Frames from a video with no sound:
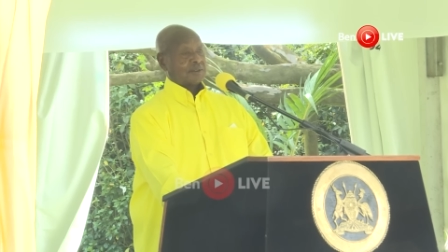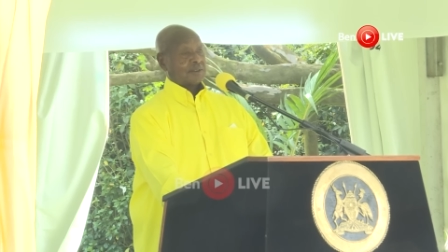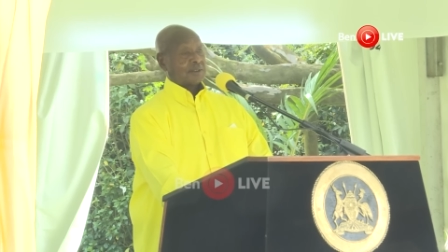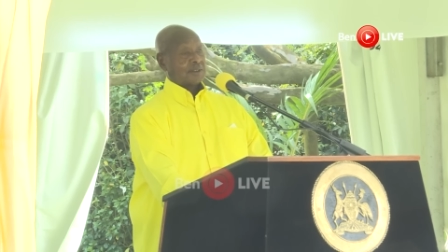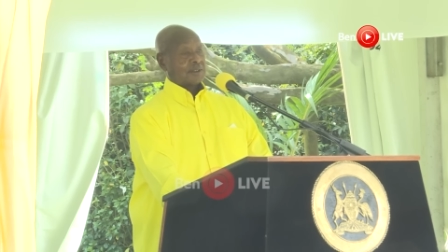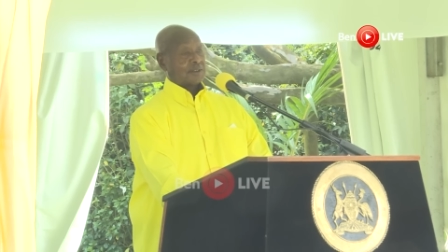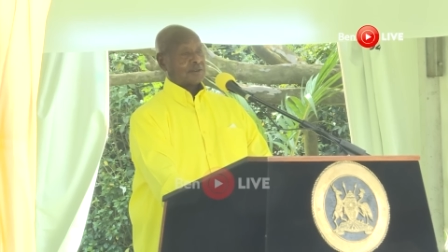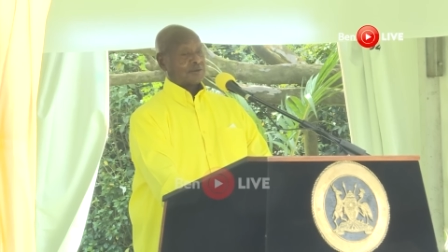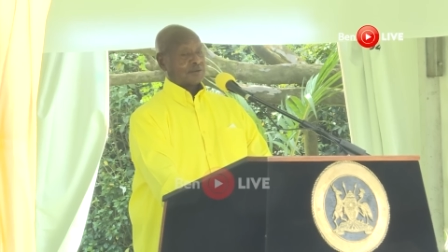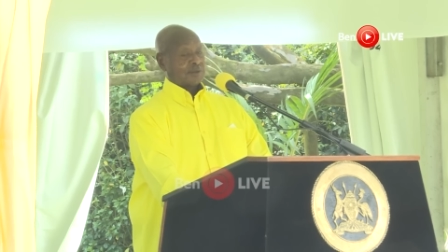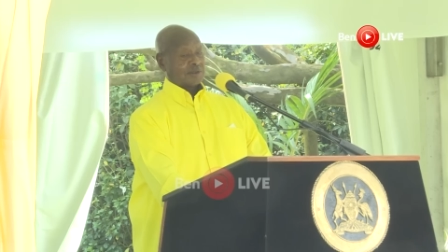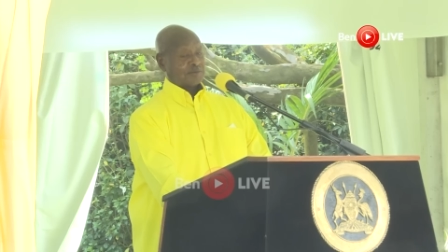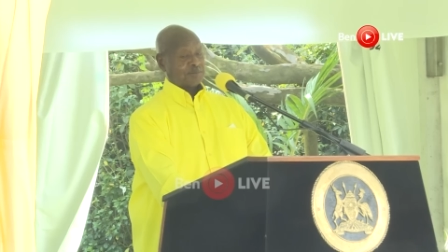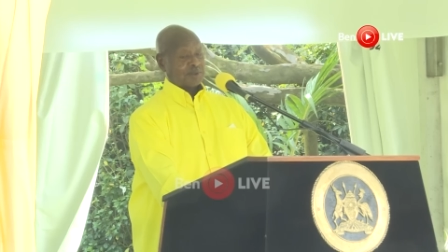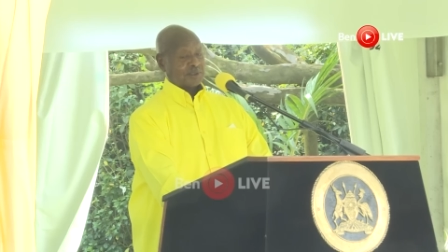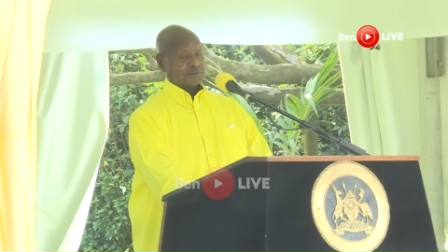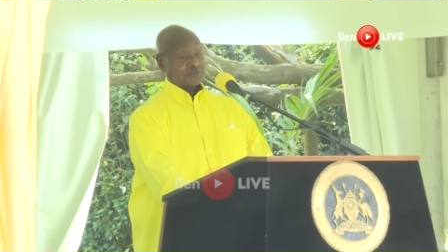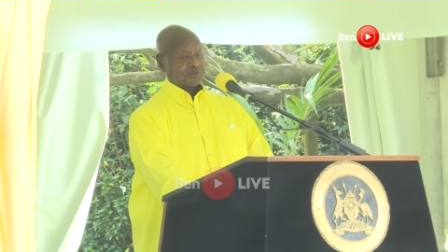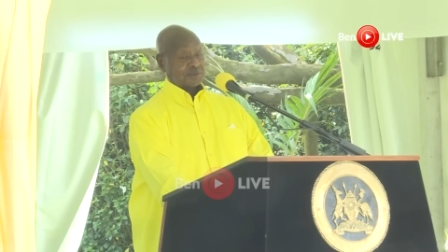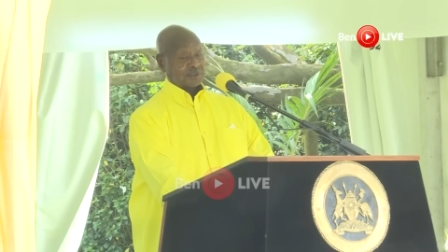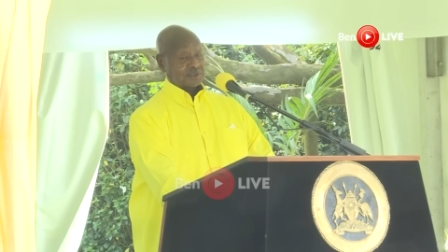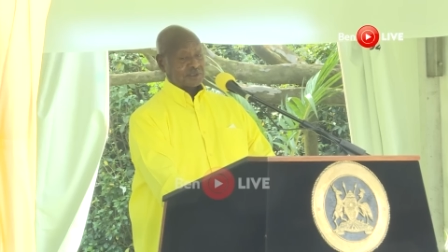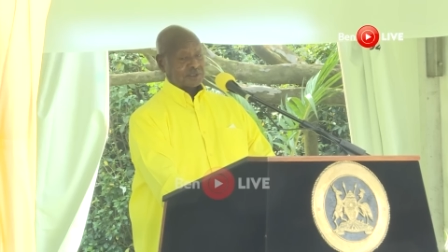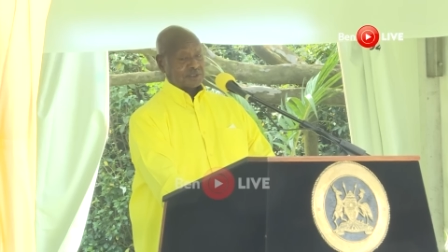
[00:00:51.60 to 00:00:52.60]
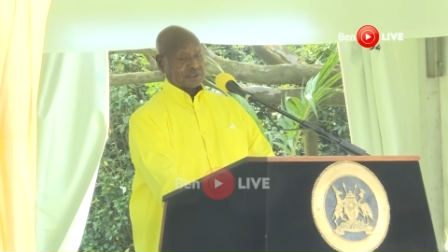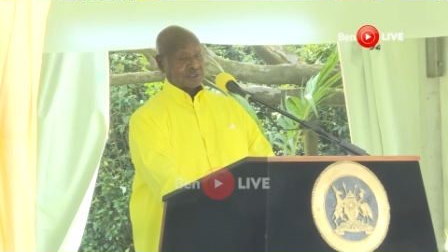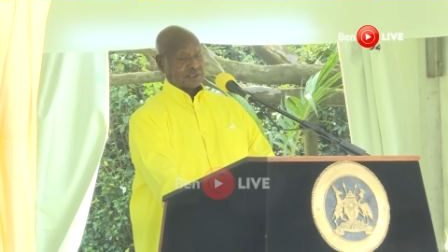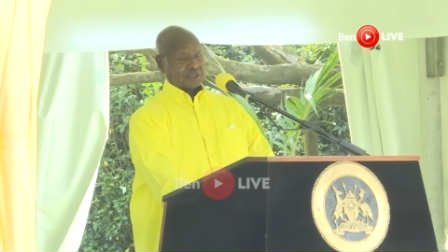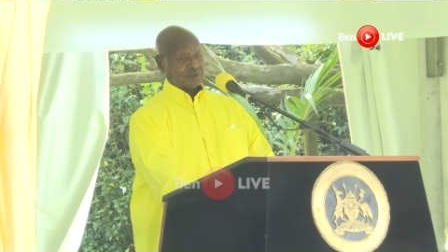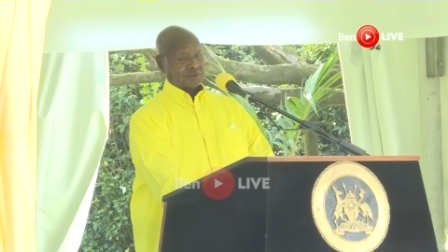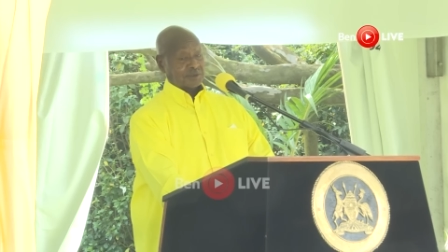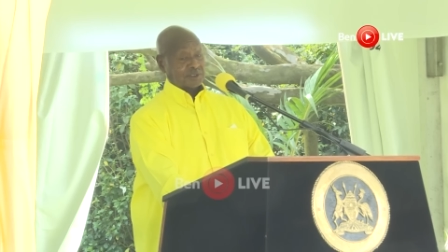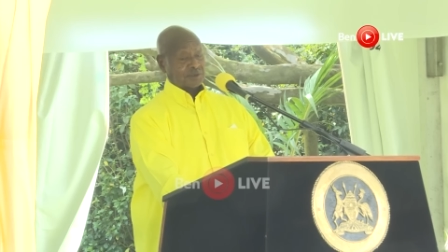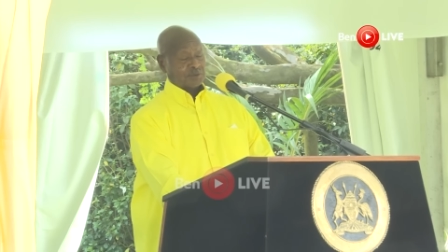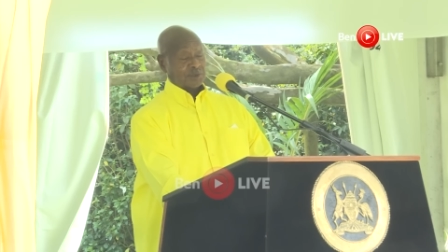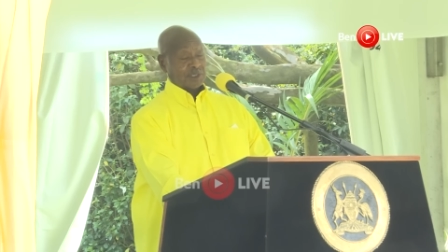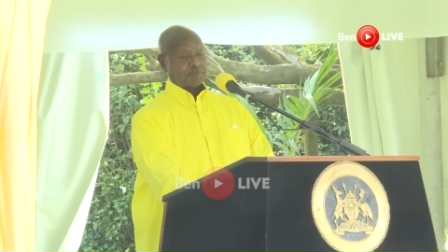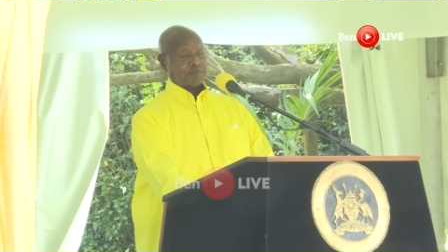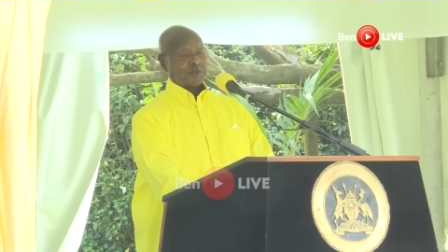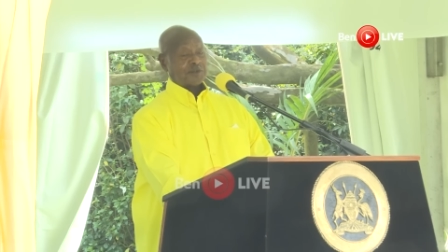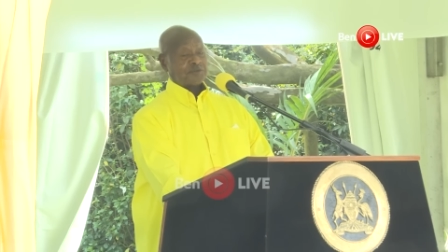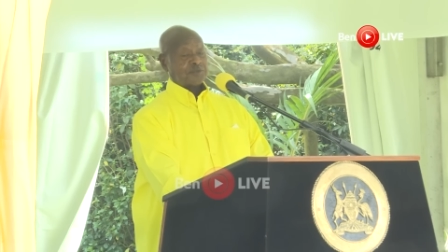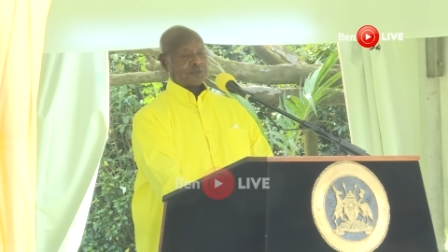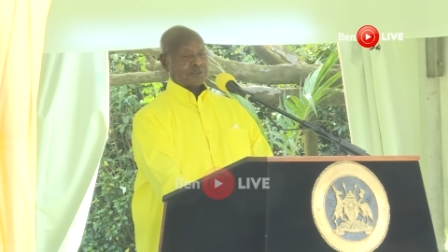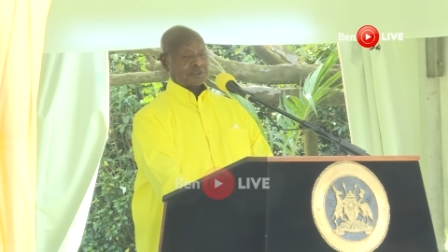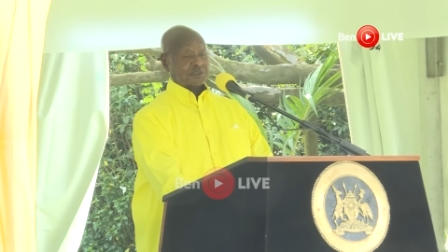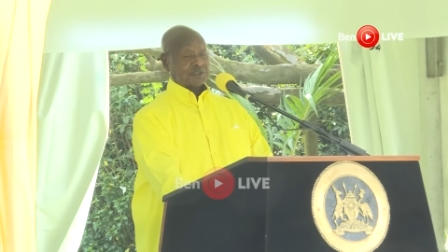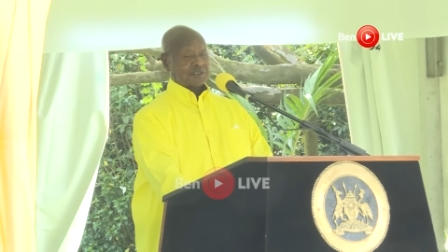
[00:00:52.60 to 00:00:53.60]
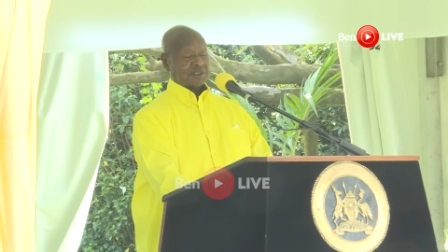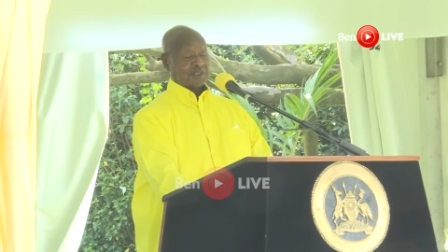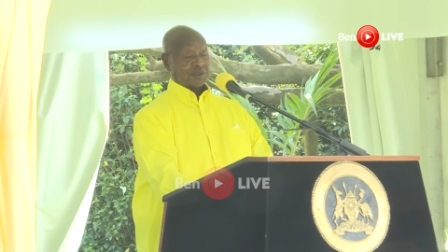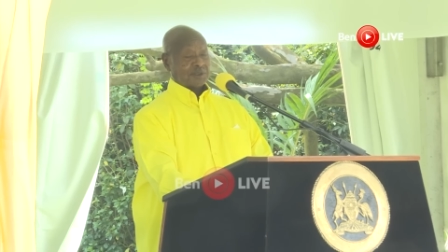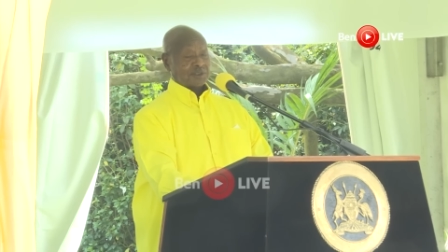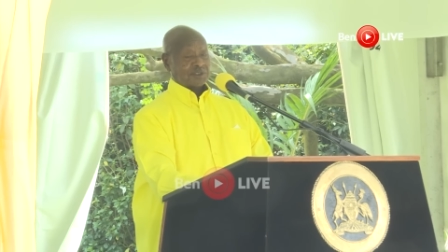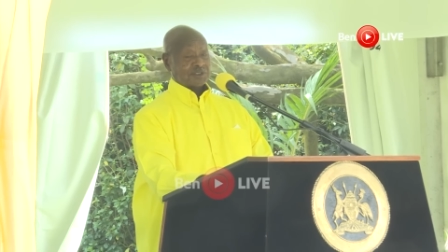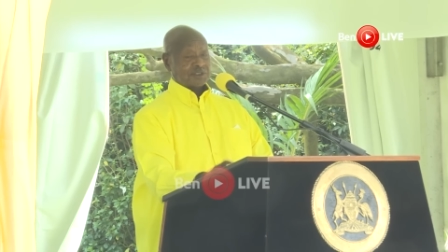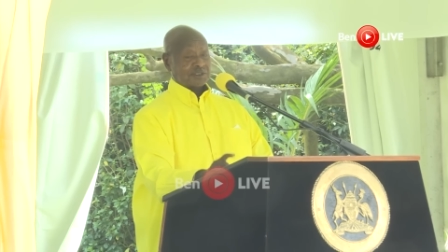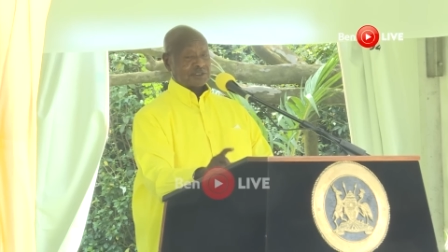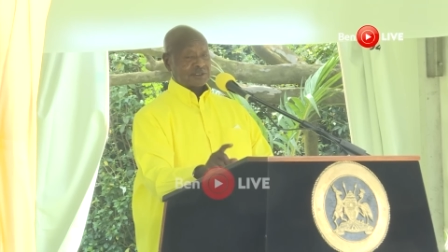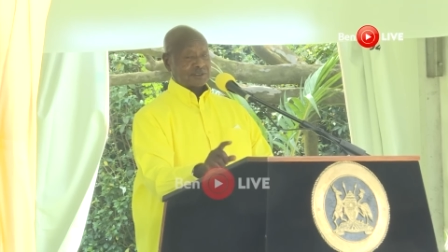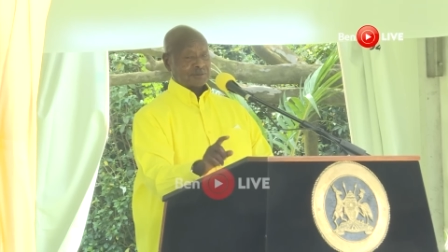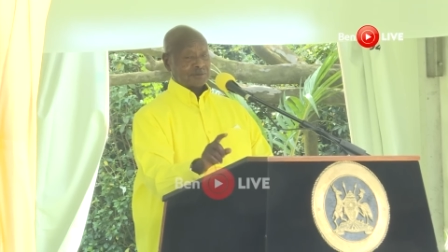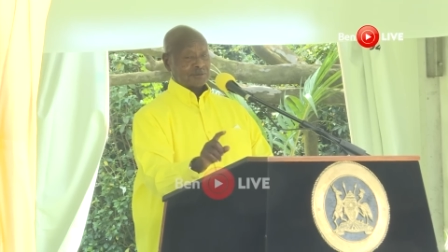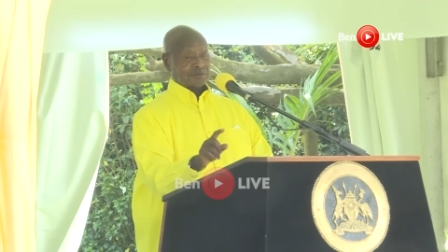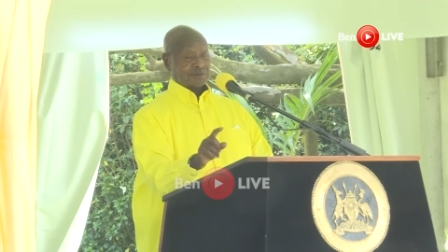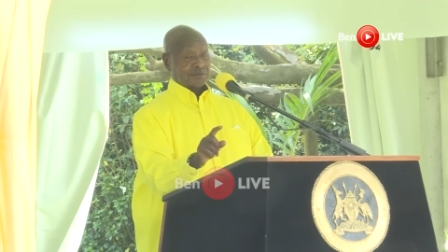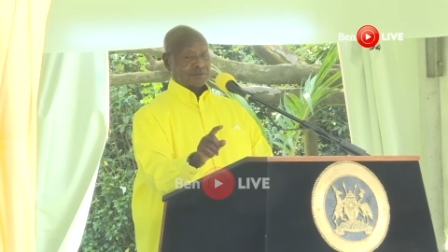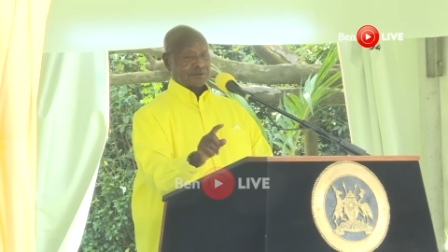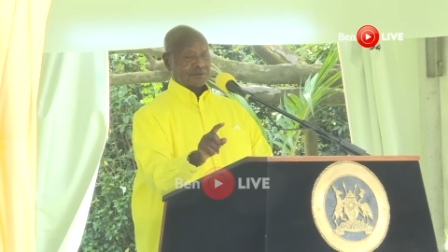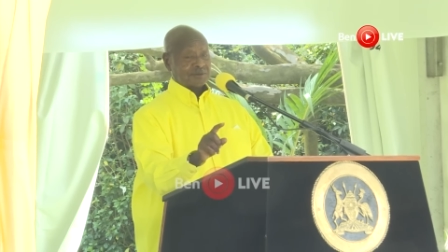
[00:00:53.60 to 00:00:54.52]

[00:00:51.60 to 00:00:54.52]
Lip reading: and we are perfecting our system.